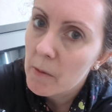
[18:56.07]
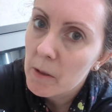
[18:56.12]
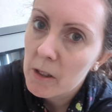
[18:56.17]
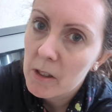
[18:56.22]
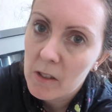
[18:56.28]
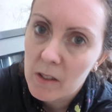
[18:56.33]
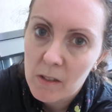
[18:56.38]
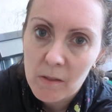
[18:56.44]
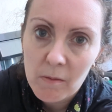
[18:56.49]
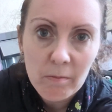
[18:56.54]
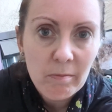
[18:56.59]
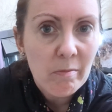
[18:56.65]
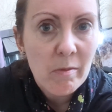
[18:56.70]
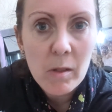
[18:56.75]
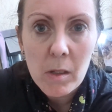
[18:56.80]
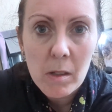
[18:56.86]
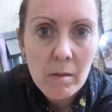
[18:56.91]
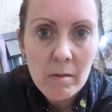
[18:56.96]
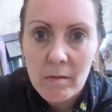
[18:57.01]
was
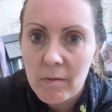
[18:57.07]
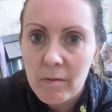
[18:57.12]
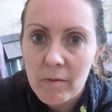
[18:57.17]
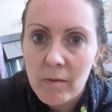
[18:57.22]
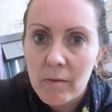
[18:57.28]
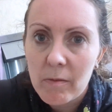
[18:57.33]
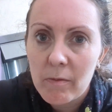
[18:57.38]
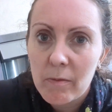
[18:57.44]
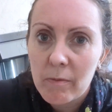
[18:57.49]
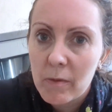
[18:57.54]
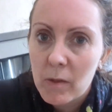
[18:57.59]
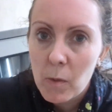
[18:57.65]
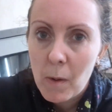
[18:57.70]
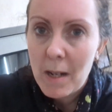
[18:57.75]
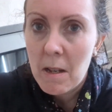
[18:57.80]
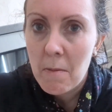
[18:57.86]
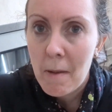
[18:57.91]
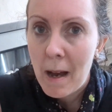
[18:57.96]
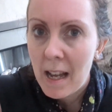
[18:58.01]

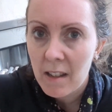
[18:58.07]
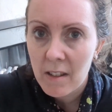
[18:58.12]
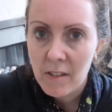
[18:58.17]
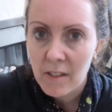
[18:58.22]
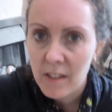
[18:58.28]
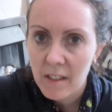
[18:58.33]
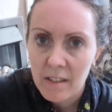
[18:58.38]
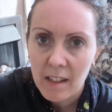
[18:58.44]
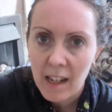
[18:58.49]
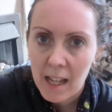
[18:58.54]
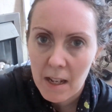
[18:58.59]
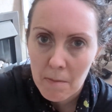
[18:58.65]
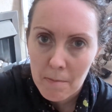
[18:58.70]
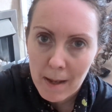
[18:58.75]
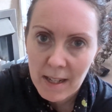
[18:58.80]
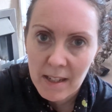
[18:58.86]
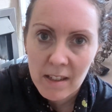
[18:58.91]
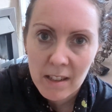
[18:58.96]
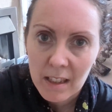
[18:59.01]
20 miles and like
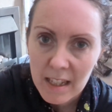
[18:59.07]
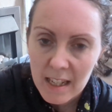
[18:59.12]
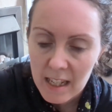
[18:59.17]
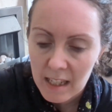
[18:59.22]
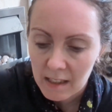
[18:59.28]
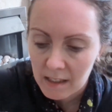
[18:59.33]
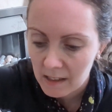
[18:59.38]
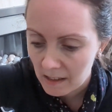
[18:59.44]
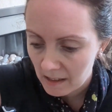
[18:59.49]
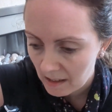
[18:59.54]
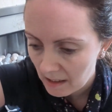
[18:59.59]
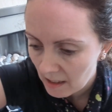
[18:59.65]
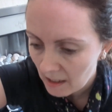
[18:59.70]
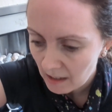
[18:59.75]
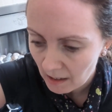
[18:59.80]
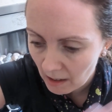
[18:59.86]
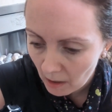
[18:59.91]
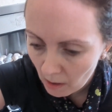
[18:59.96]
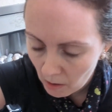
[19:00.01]
mentally it's
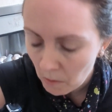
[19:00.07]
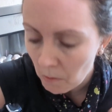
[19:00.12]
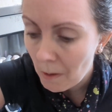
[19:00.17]
a long